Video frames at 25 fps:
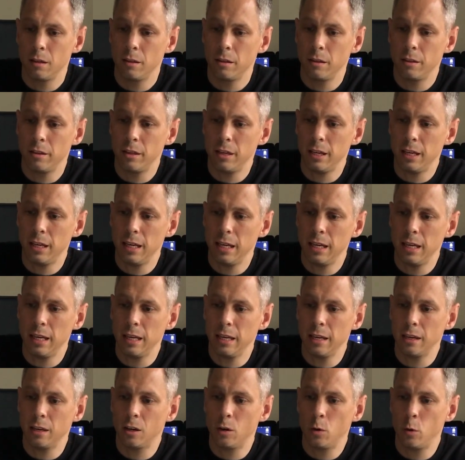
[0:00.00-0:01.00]
the
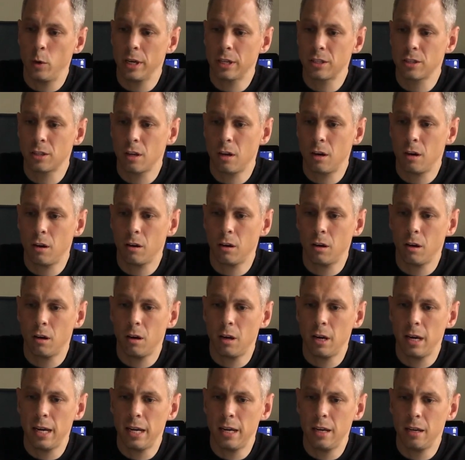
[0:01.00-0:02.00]
quick start
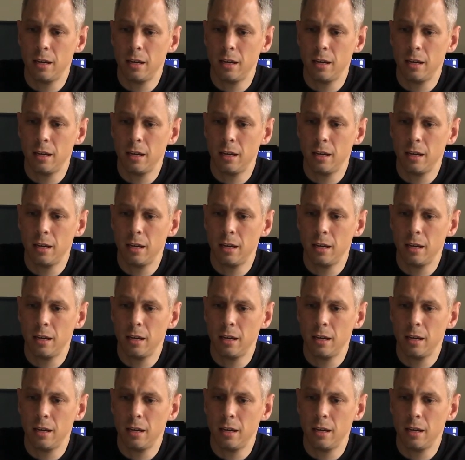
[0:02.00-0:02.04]
guide,